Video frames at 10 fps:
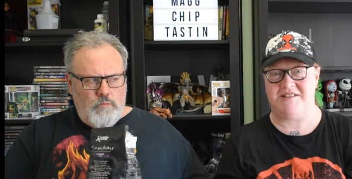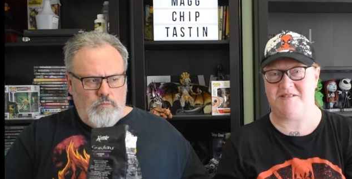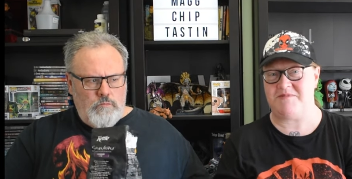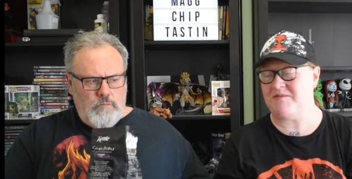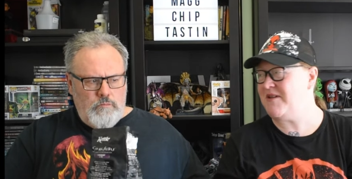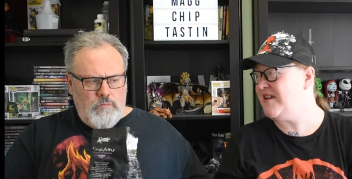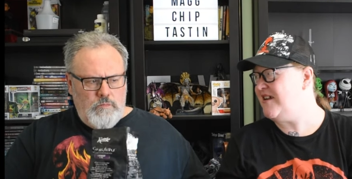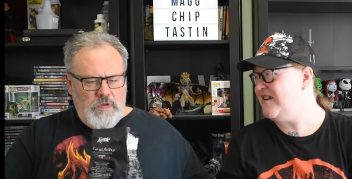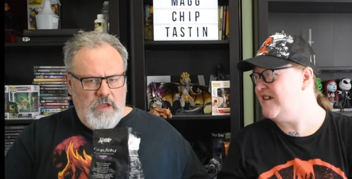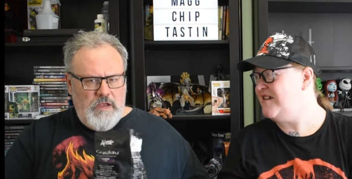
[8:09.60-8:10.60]
Speaker 1: chip to
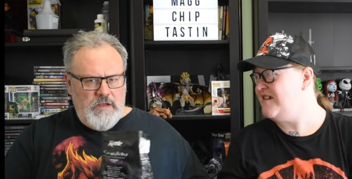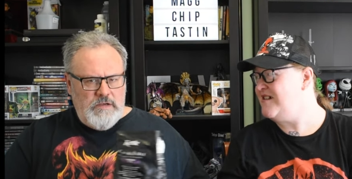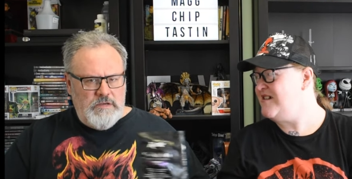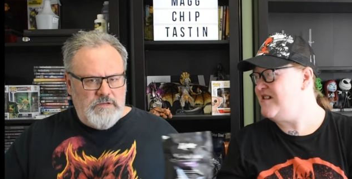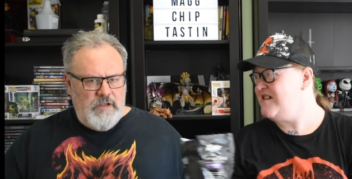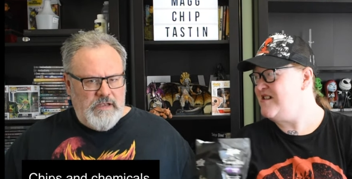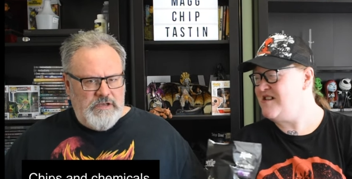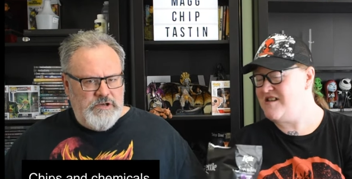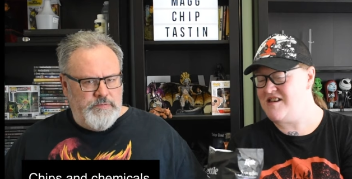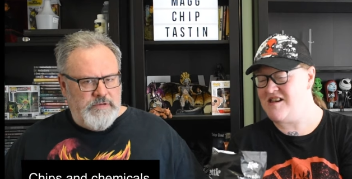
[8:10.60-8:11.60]
me.
Speaker 2: Yeah, it's like
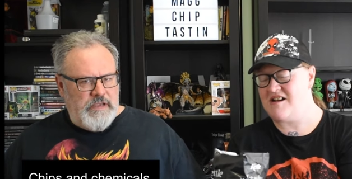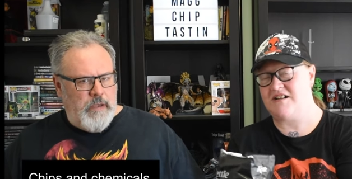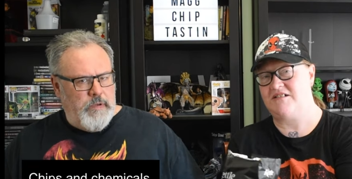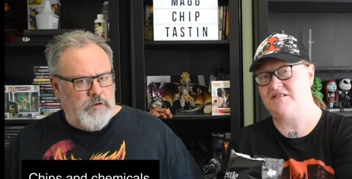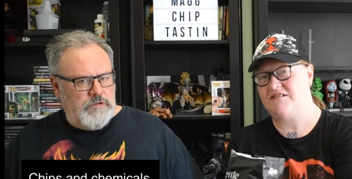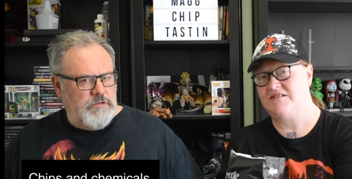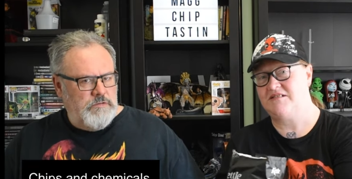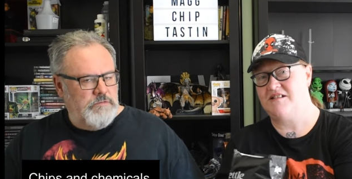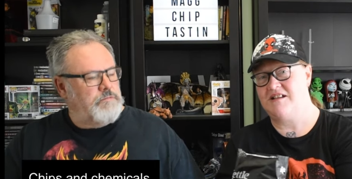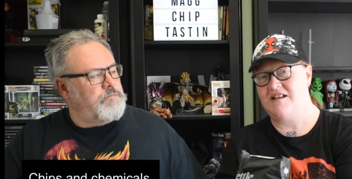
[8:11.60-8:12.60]
chips and chemicals.
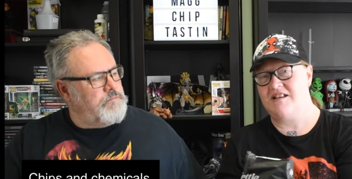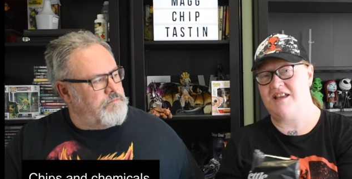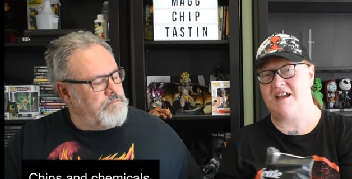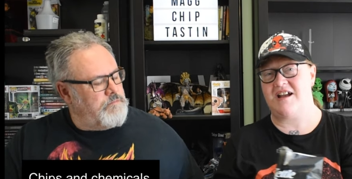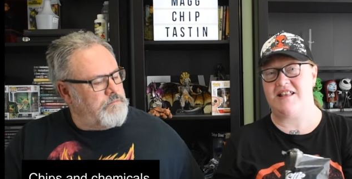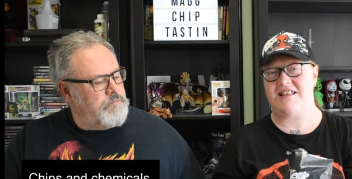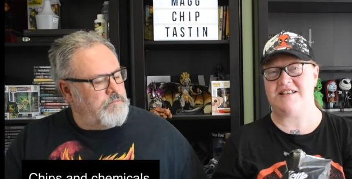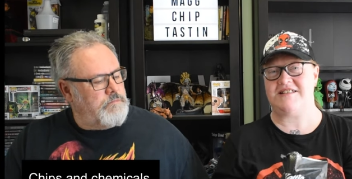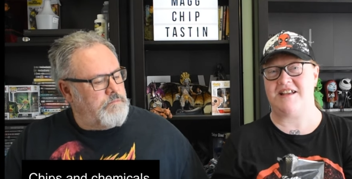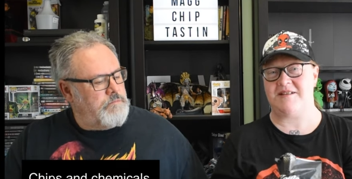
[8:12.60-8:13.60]
Speaker 1: Yeah, I think
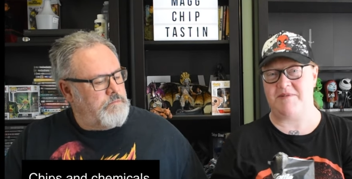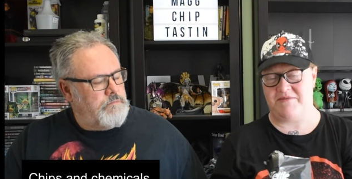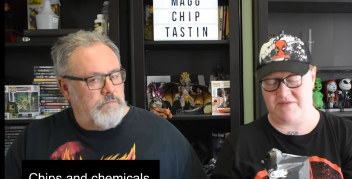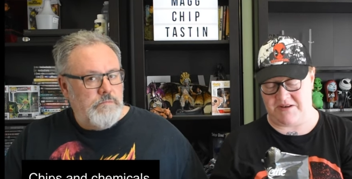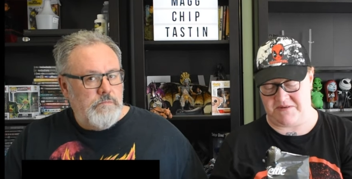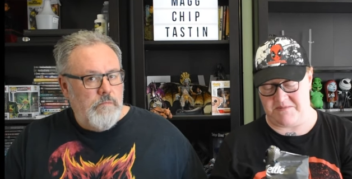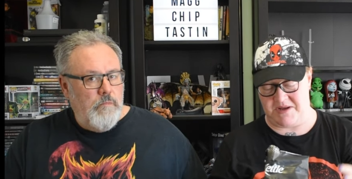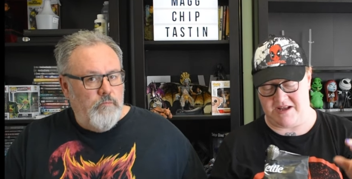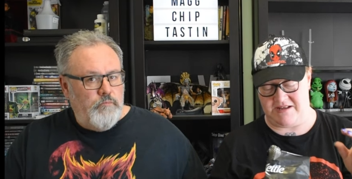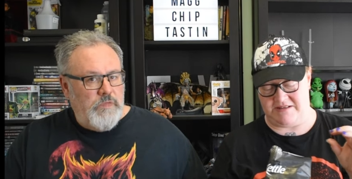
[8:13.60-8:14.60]
these are going to be very
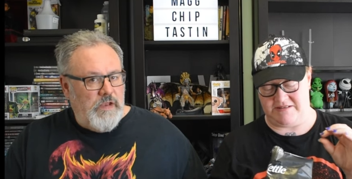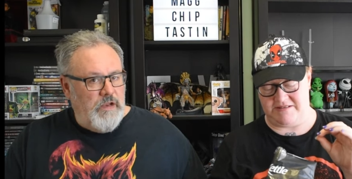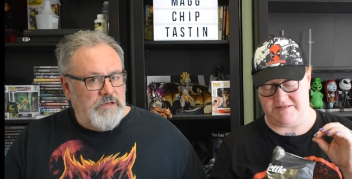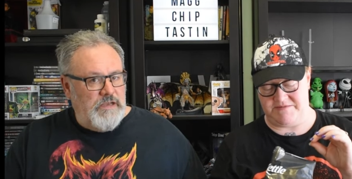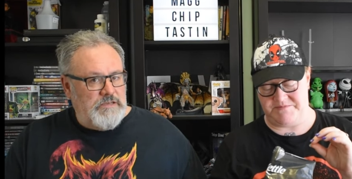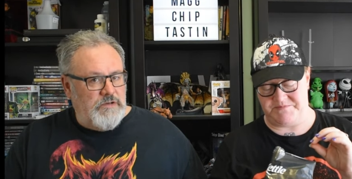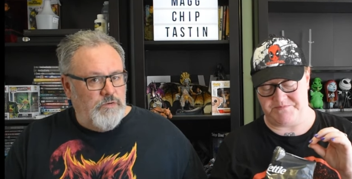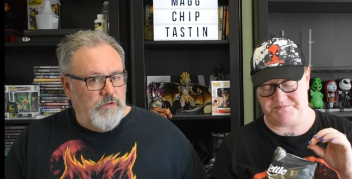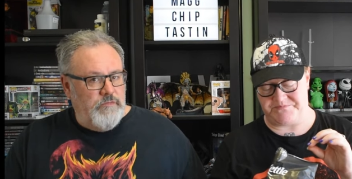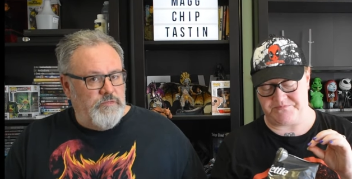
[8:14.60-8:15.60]
mild.
Speaker 2: They don't taste at
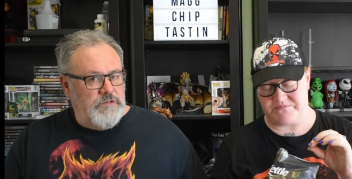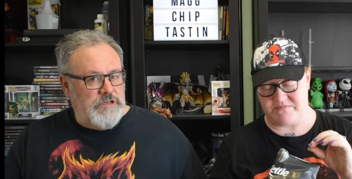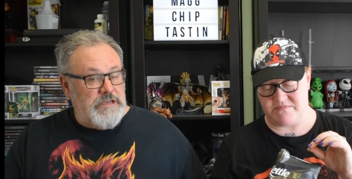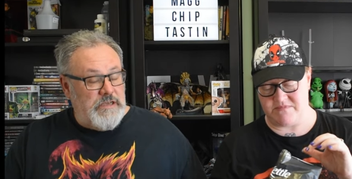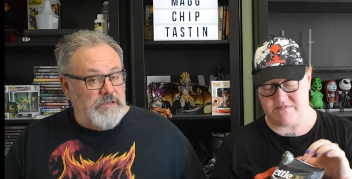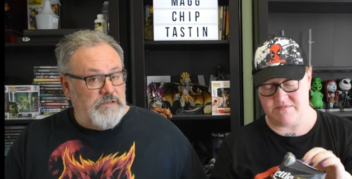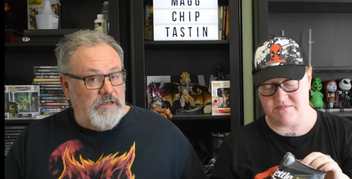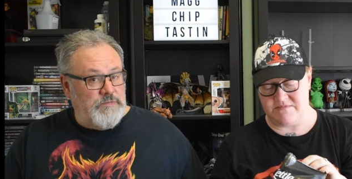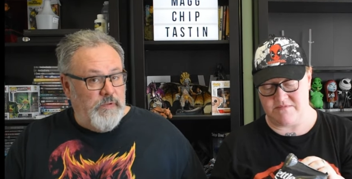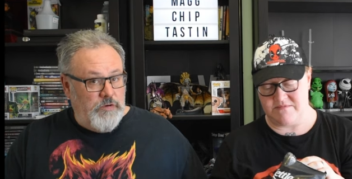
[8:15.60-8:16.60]
all of cheese. They
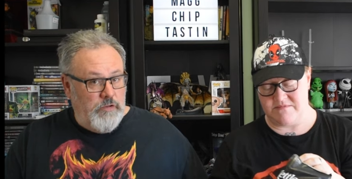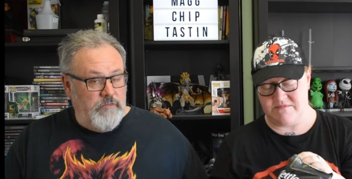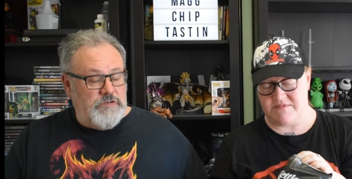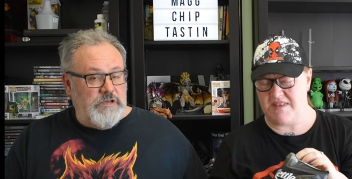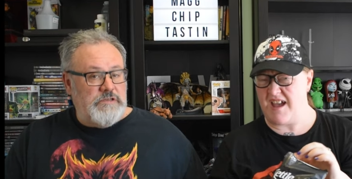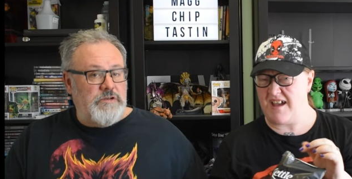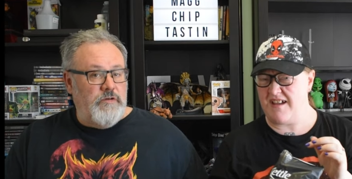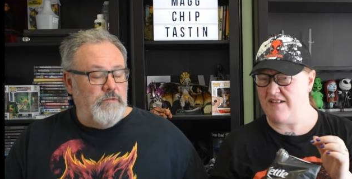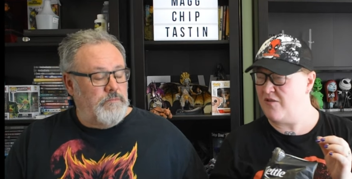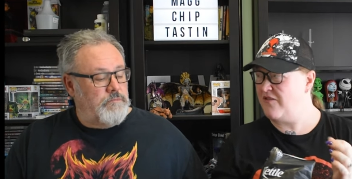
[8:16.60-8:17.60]
don't smell at all of
Speaker 1: cheese. No,
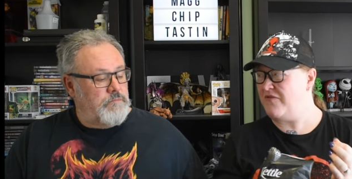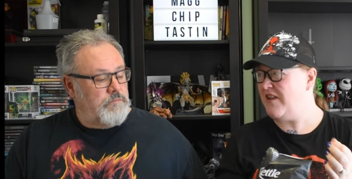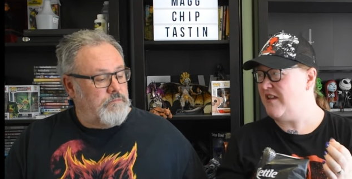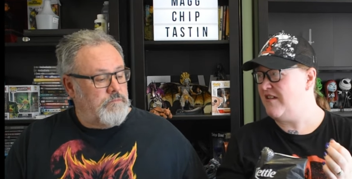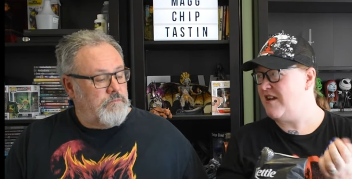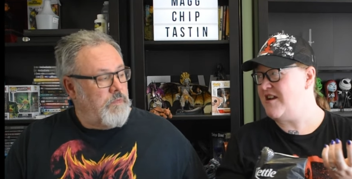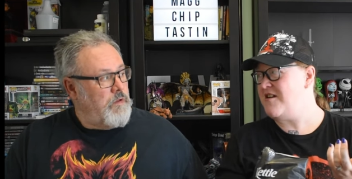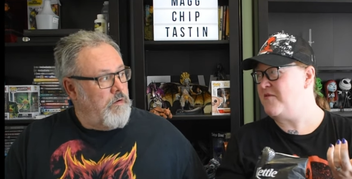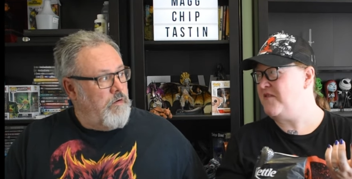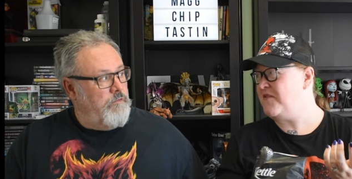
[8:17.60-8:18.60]
sorry. Or fig. I don't
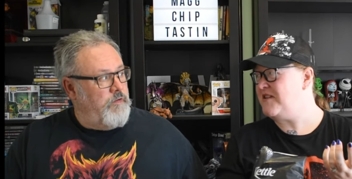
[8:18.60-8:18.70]
know
Speaker 2: what a fig